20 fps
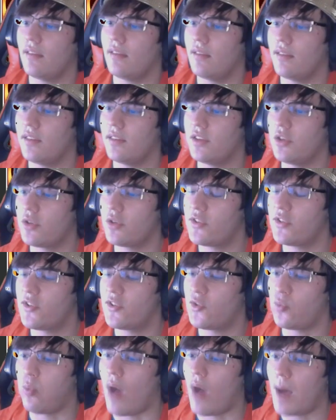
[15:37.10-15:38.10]
you could
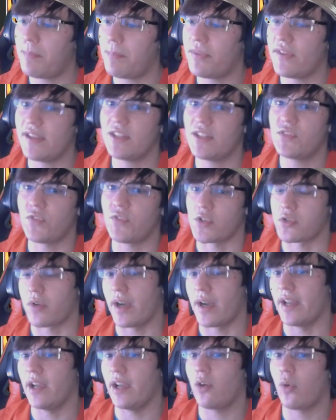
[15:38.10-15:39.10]
swap these for
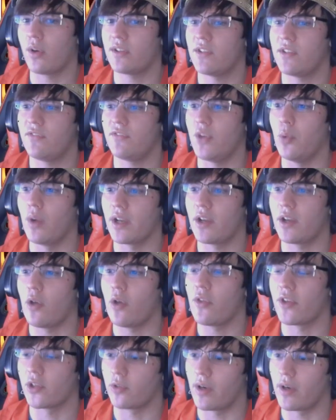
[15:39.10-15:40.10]
Training Quartz if you want to go
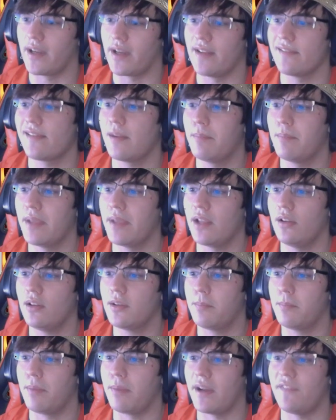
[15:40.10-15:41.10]
the Greninja
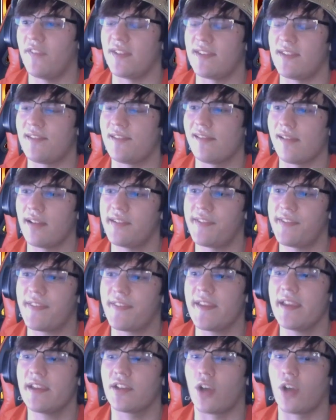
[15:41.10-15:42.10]
build, but if it's just
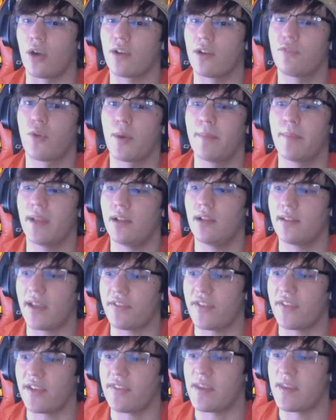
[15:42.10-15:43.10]
the Gardevoir build, I
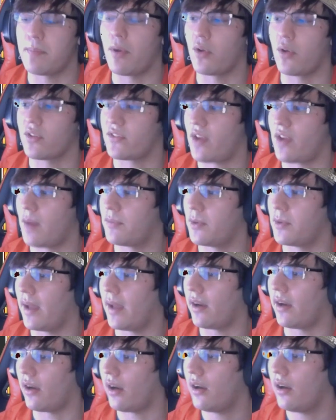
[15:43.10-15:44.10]
think the Pokestops are
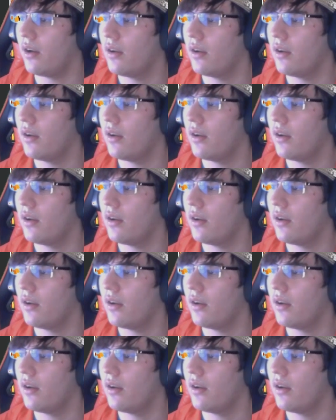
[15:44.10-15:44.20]
better.